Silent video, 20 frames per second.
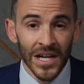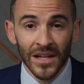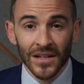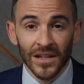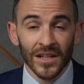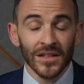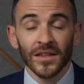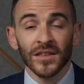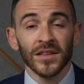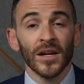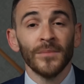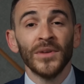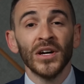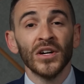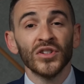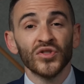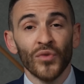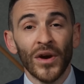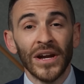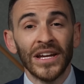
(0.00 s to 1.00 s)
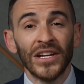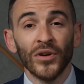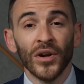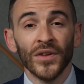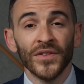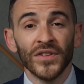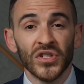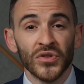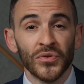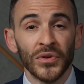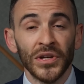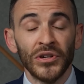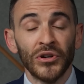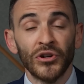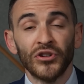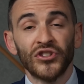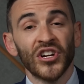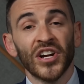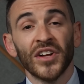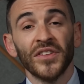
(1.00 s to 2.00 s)
click the thumbnails right here on the screen
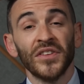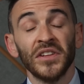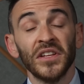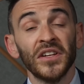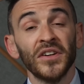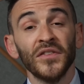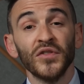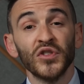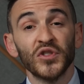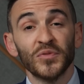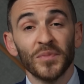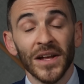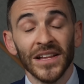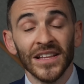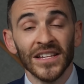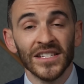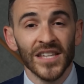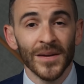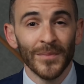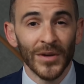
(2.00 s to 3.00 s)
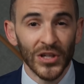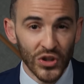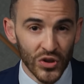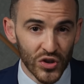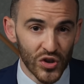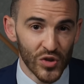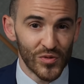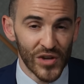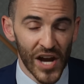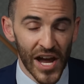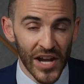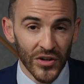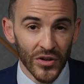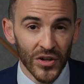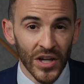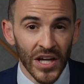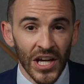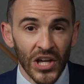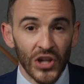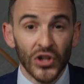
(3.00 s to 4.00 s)
or check out the interviews playlist on my YouTube channel.